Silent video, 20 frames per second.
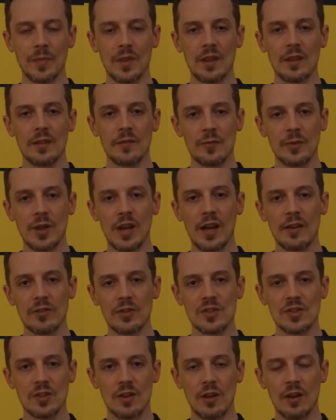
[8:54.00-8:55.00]
if you have a
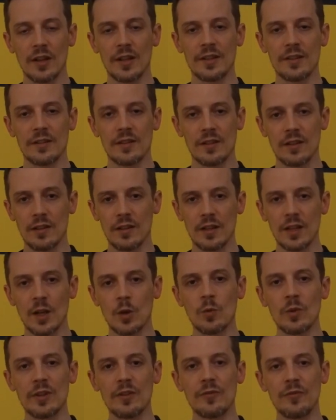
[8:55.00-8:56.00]
solid
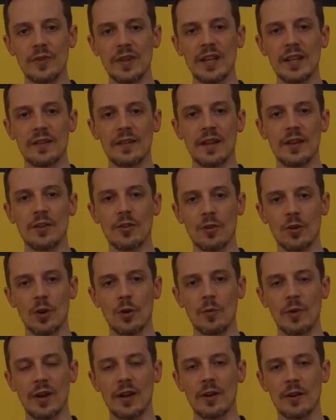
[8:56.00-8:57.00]
liquid feed, then you're
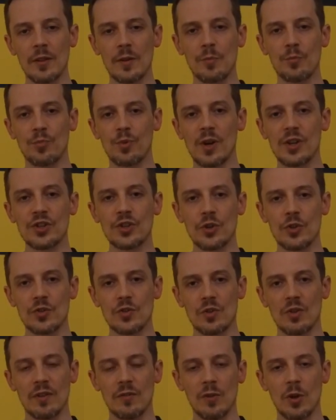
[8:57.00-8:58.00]
lowering the pressure
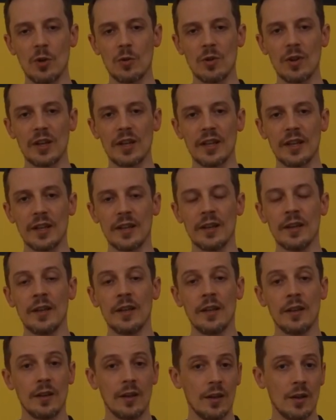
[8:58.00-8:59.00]
sort of locally,
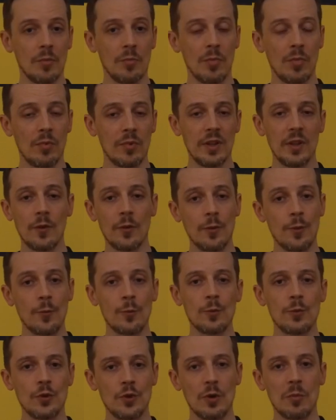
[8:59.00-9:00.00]
either
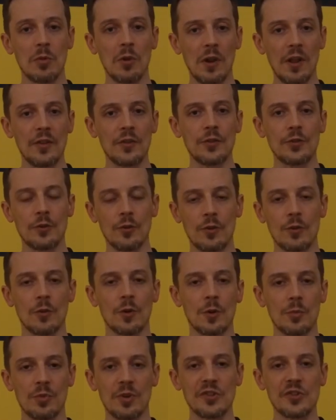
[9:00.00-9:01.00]
through turbulence
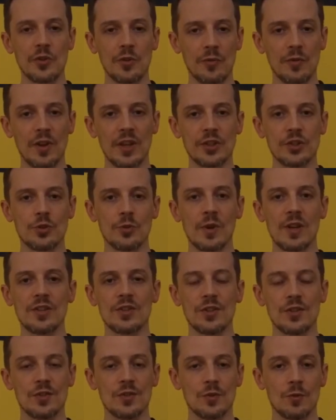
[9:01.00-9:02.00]
or pressure
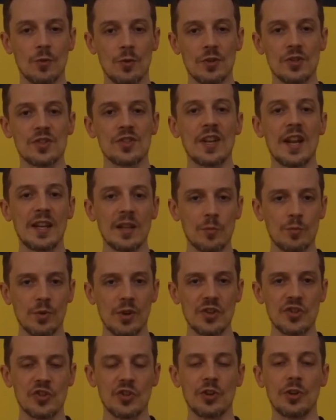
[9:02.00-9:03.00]
fluctuations or static
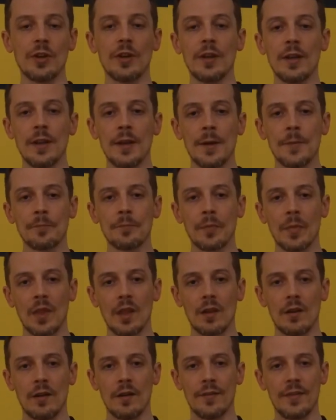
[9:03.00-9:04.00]
pressure,
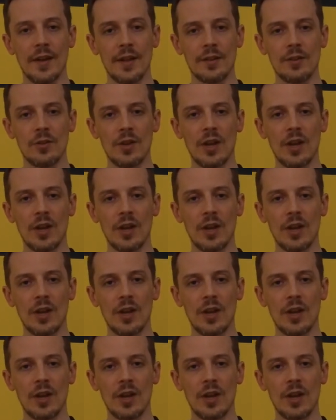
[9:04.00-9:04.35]
that you